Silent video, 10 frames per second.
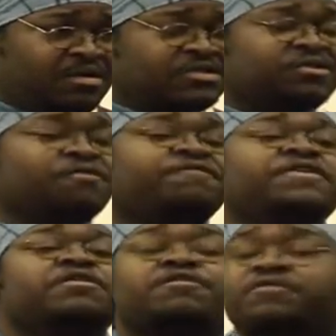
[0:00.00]
So
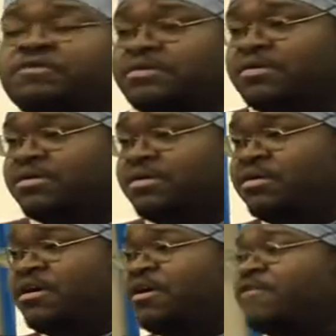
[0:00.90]
fearful
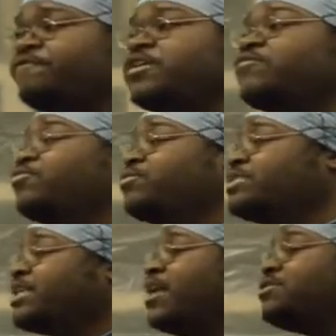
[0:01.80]
and
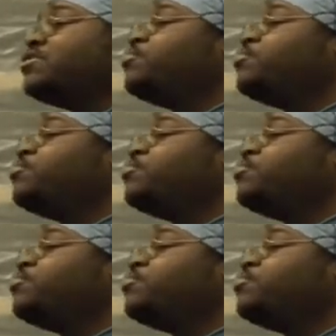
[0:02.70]
scared